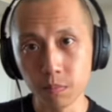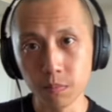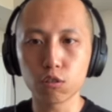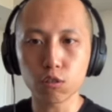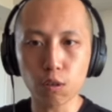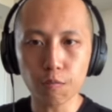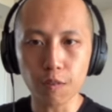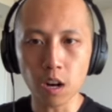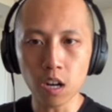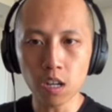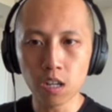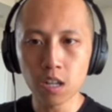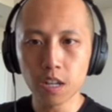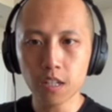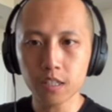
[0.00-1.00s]
So
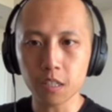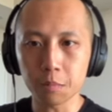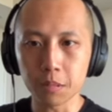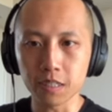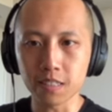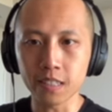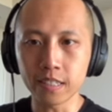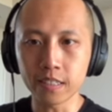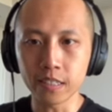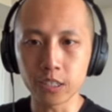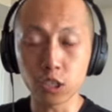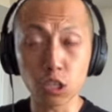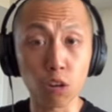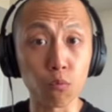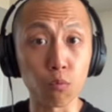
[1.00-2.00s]
far, the
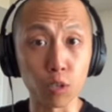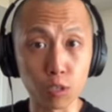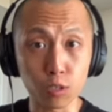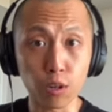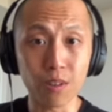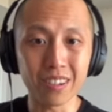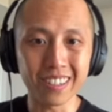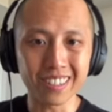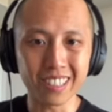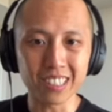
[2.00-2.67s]
percentage of returning